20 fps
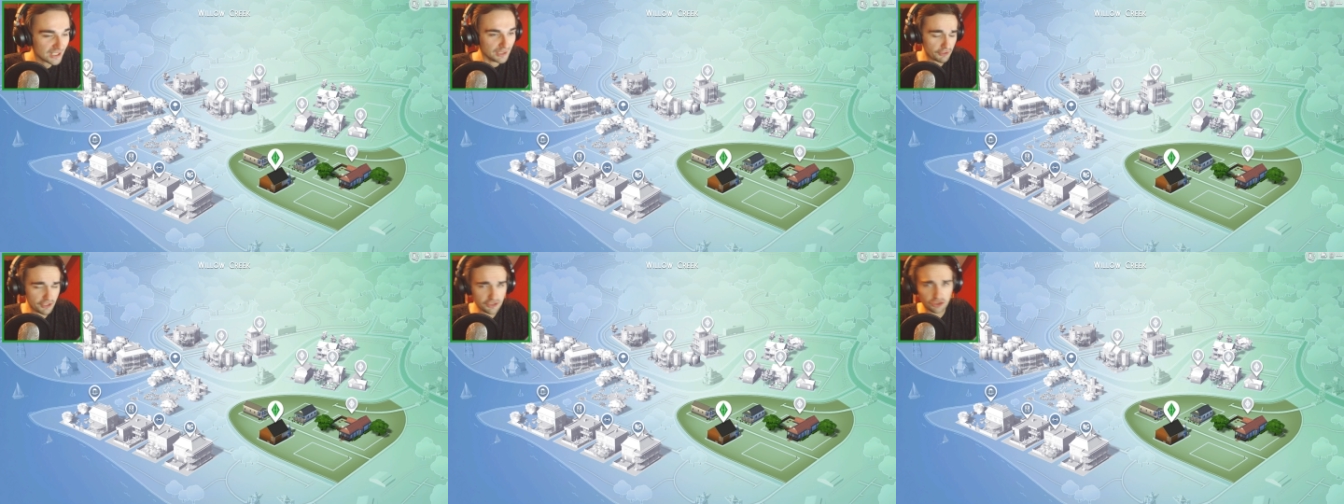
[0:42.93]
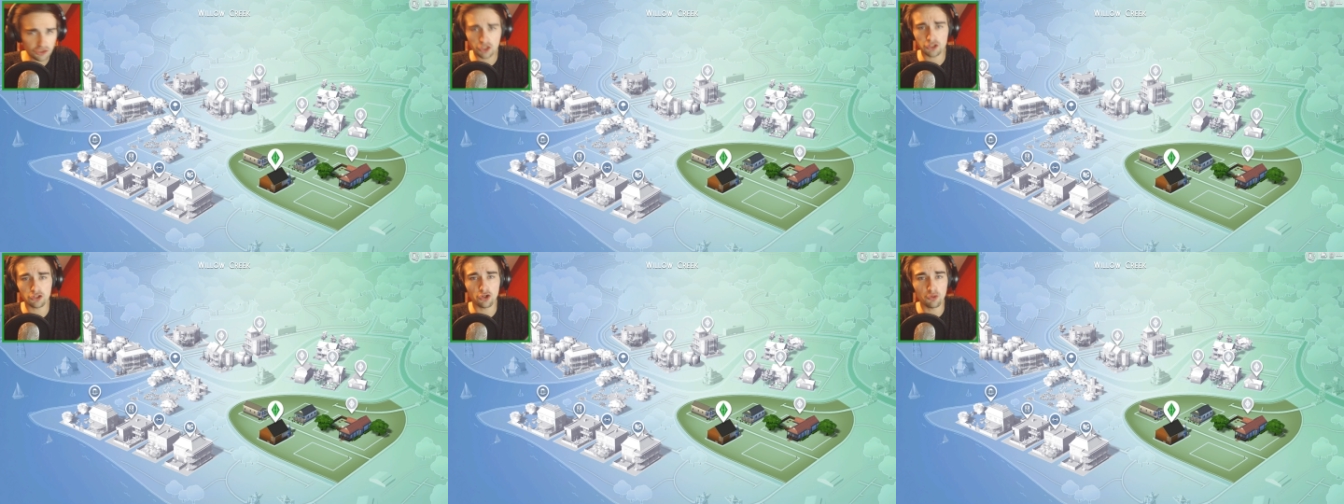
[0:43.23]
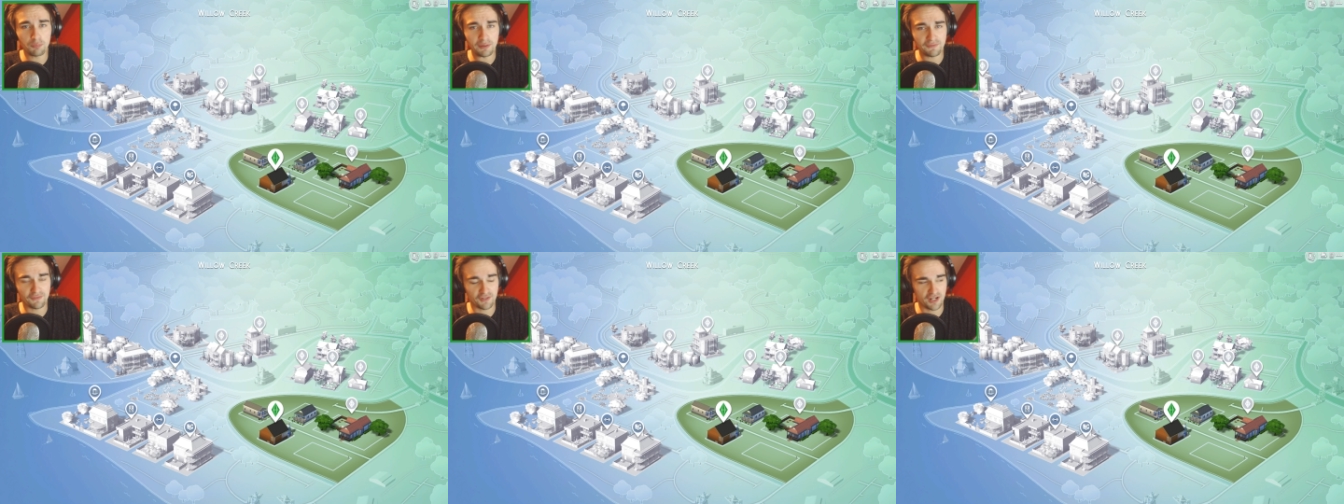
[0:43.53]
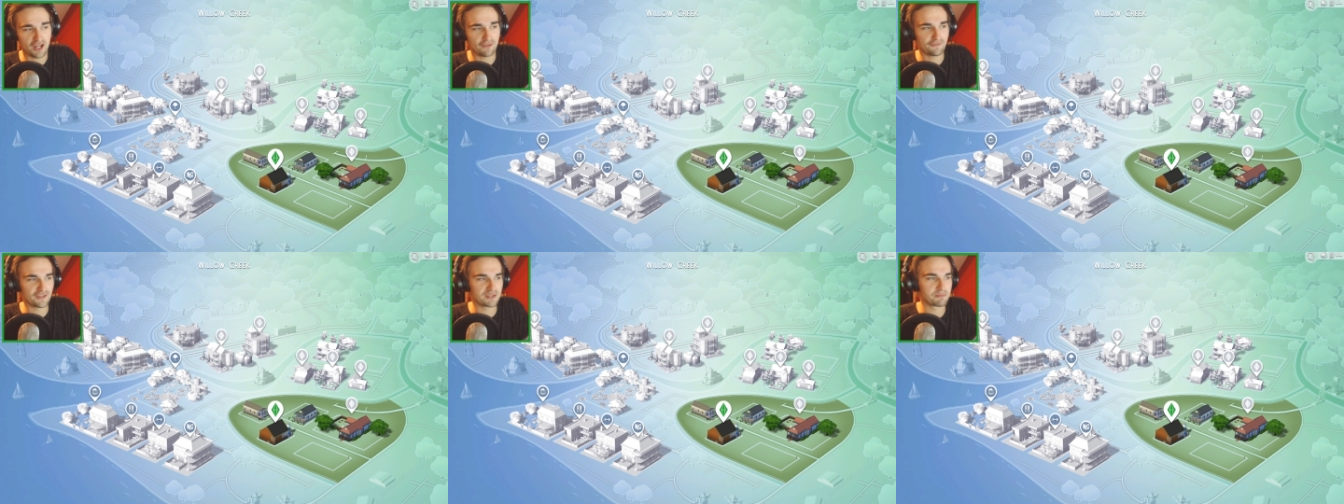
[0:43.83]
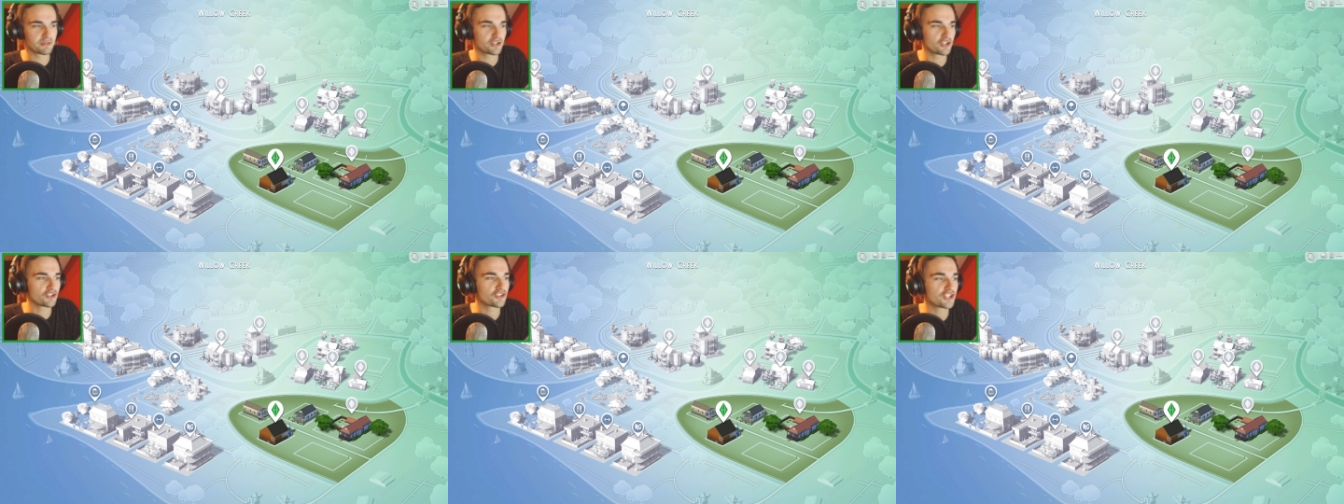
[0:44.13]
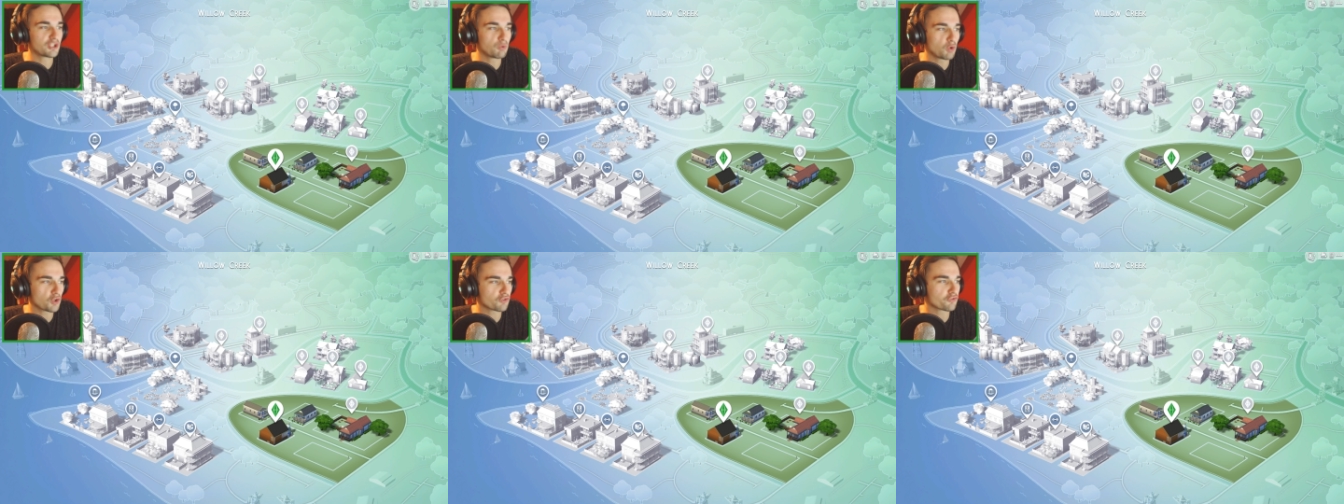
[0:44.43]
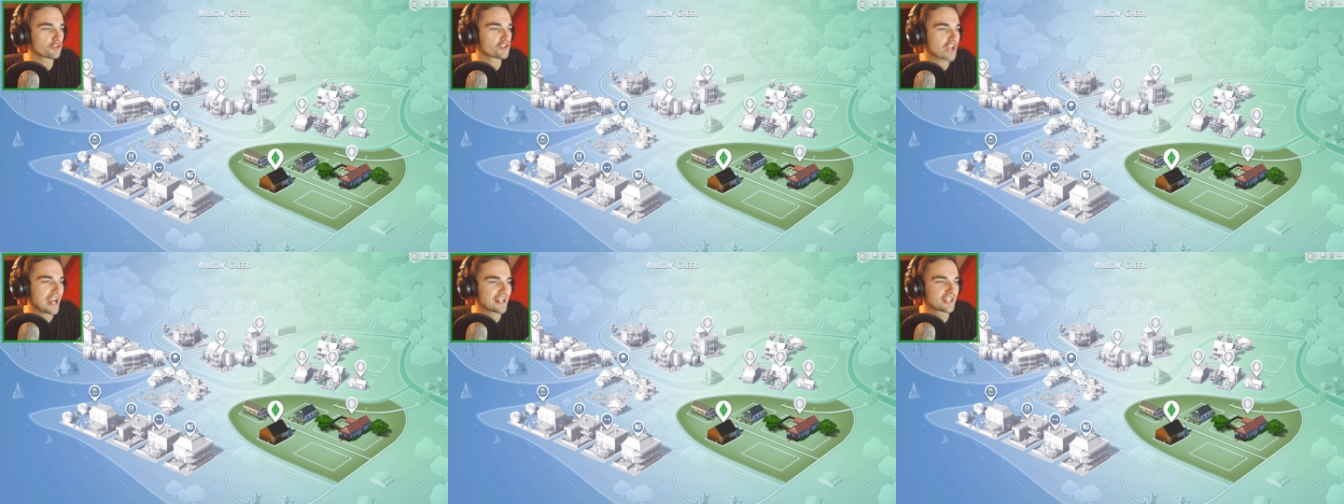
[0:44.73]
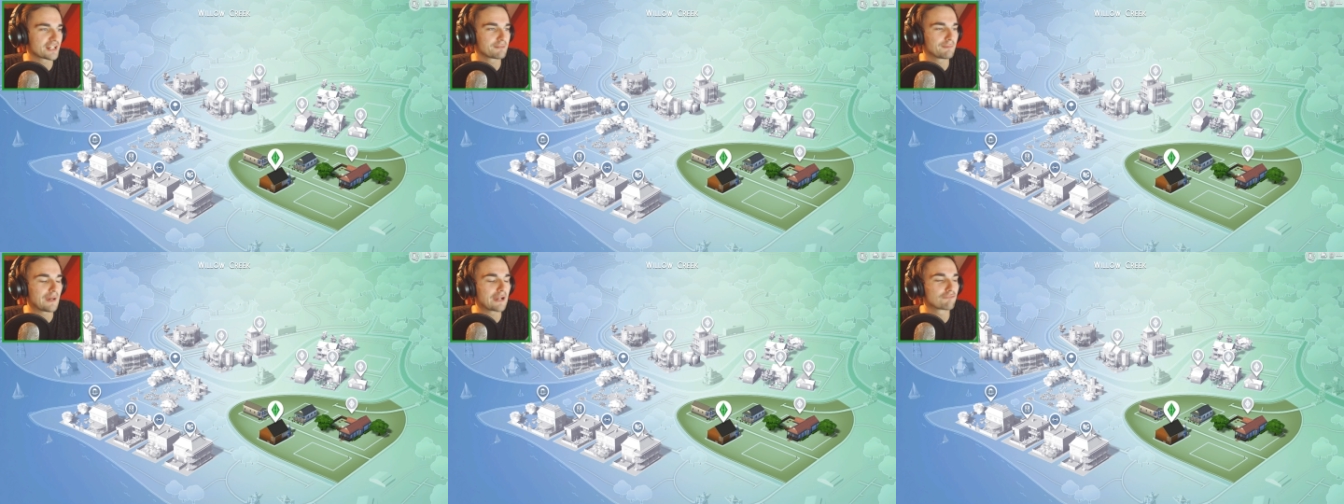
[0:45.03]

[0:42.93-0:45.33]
This could all be for nothing because she was rejecting